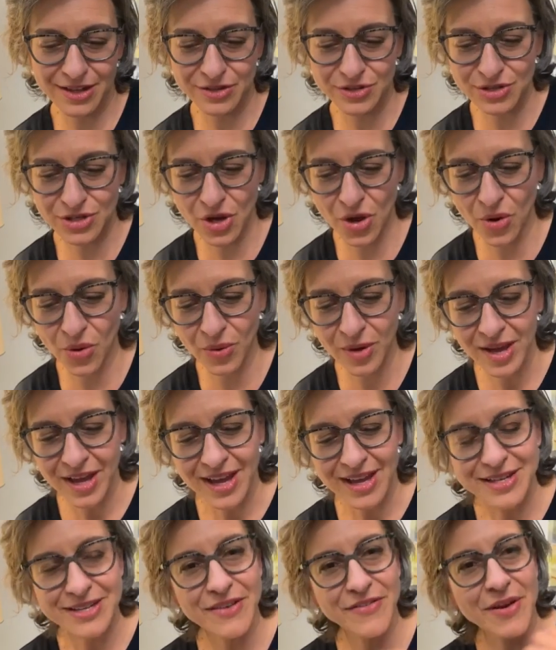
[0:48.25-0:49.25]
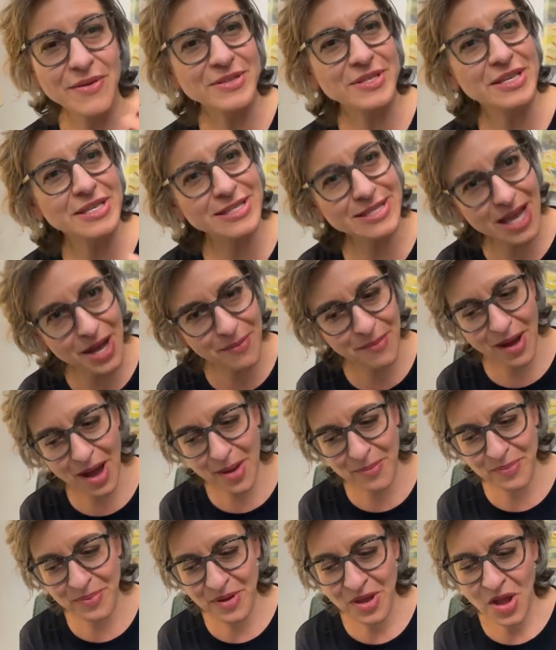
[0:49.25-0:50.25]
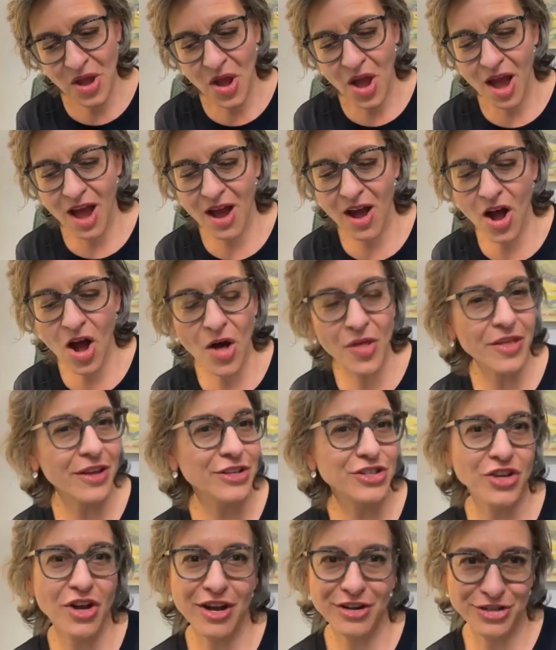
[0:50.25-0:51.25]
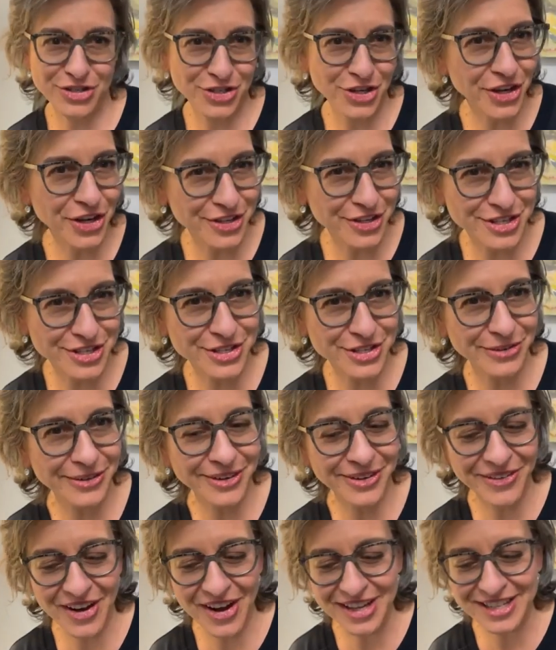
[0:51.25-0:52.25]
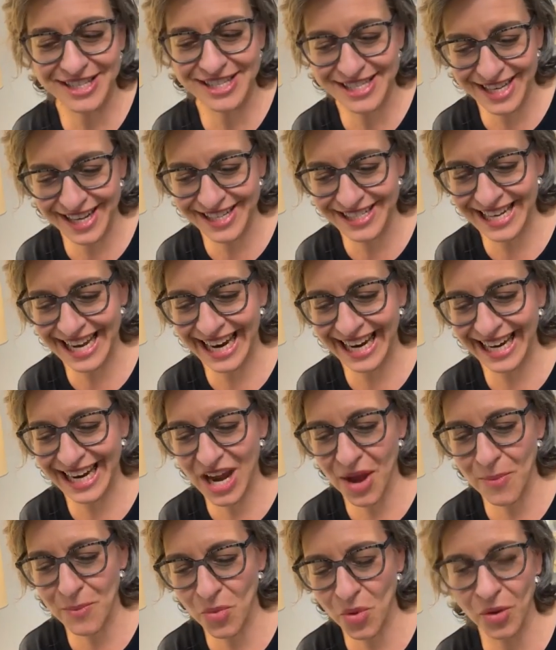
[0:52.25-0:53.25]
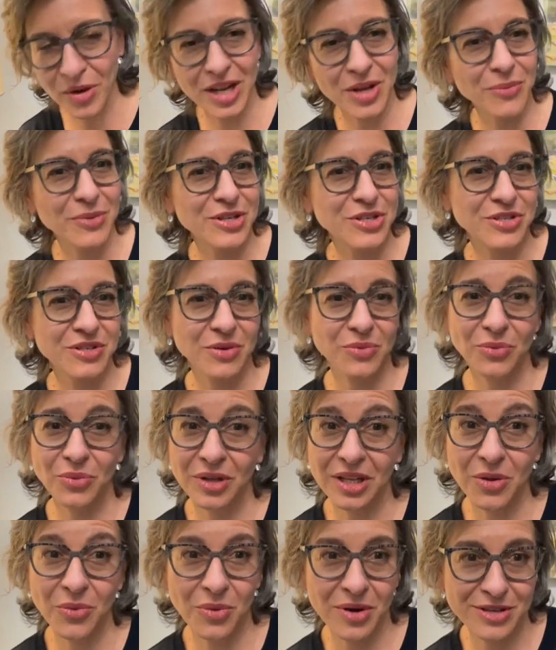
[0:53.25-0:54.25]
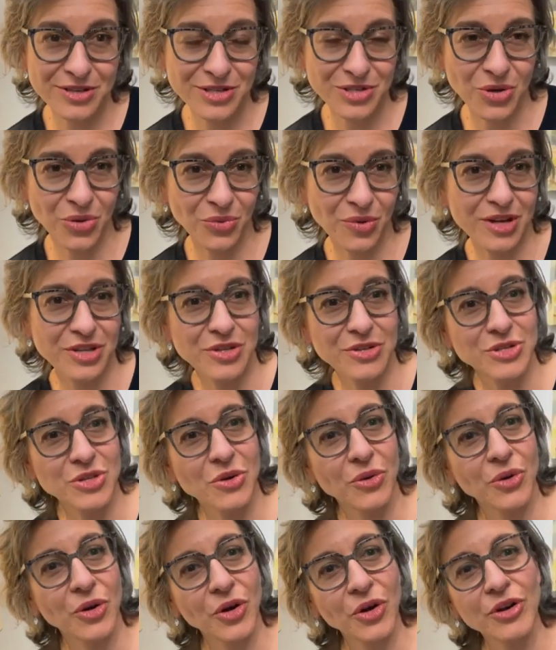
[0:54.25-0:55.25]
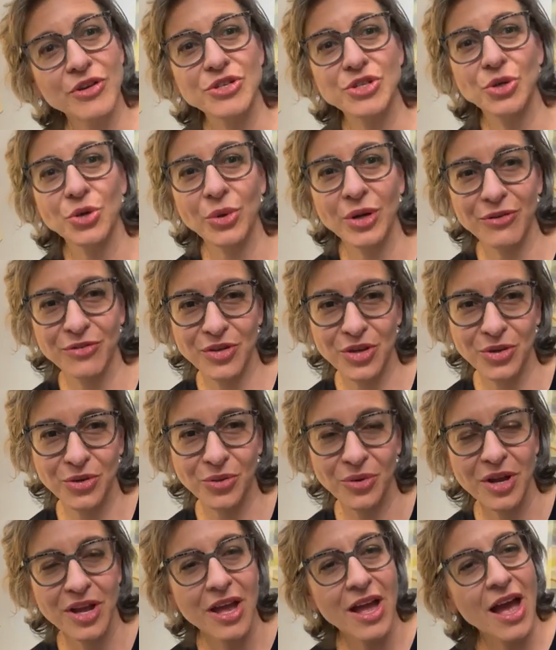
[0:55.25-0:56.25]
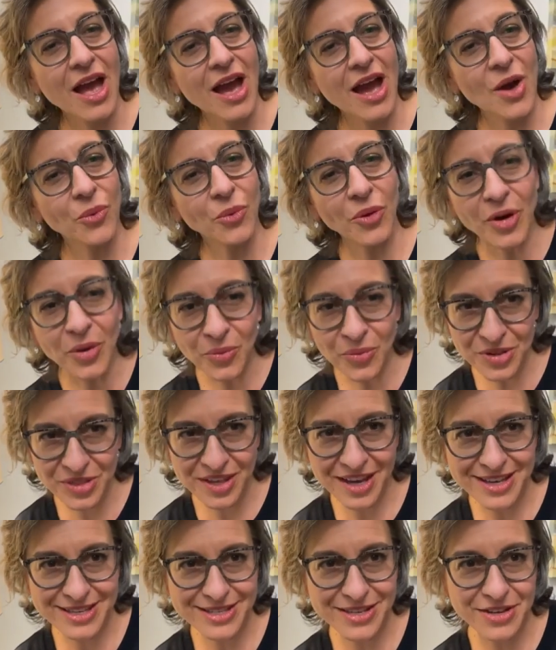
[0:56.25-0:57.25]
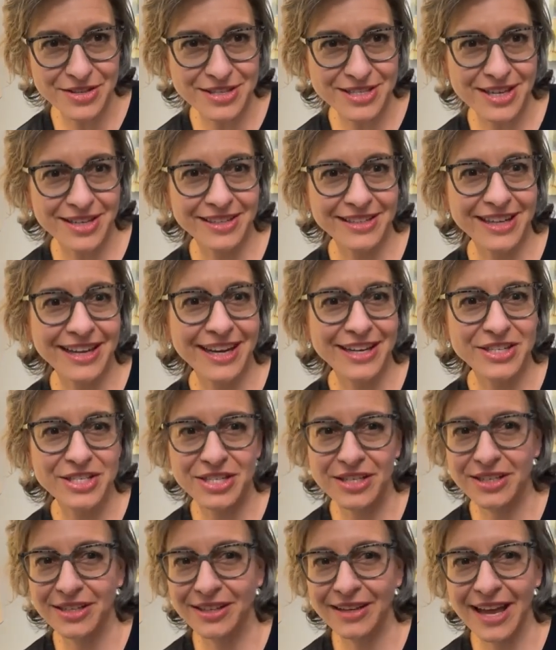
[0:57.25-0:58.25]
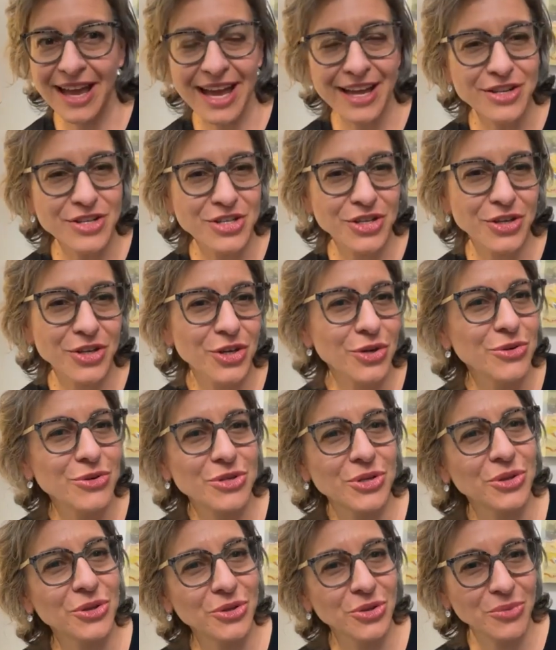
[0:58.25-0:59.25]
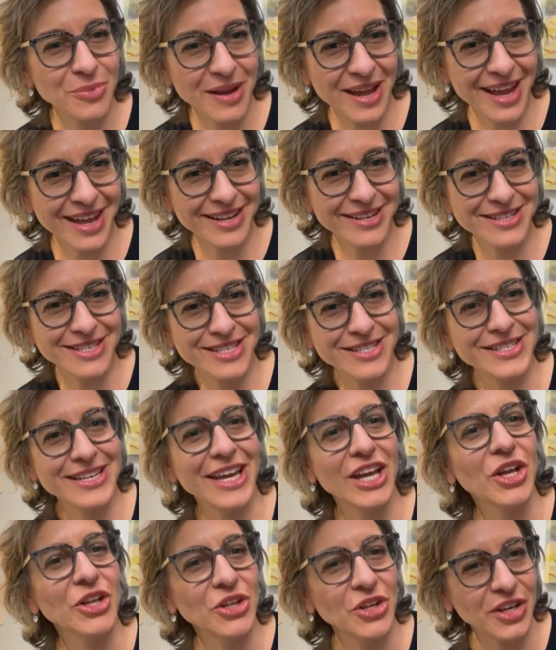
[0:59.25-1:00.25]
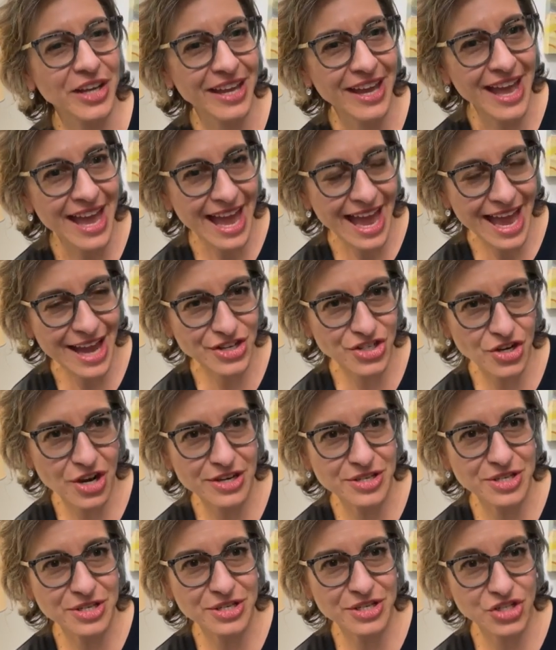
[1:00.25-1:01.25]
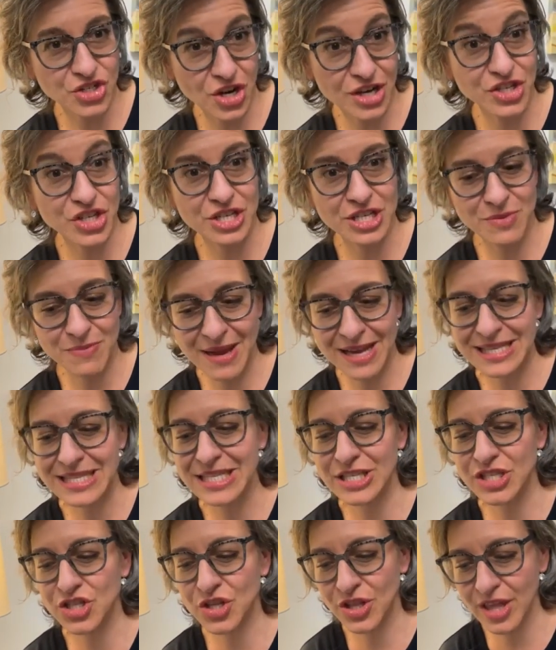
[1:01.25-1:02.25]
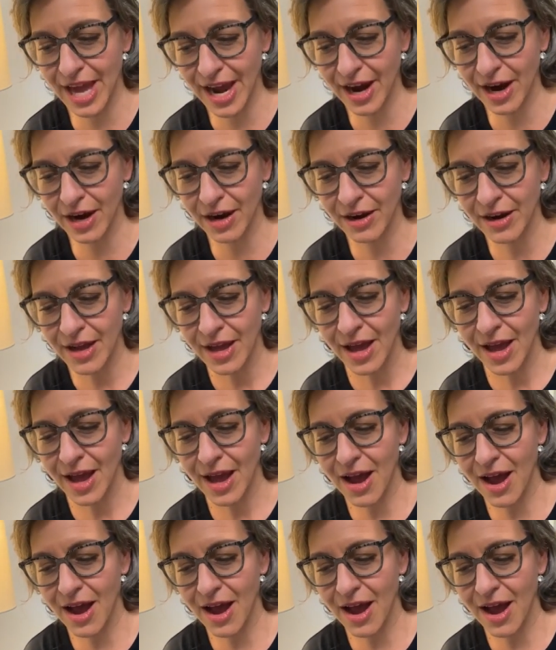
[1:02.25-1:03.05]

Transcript: And so if I was to sum up all that Josh took us through on Sunday morning, which really was so rich. And so I encourage you, if you weren't with us on Sunday, to head to YouTube and to take a look at Josh's message there.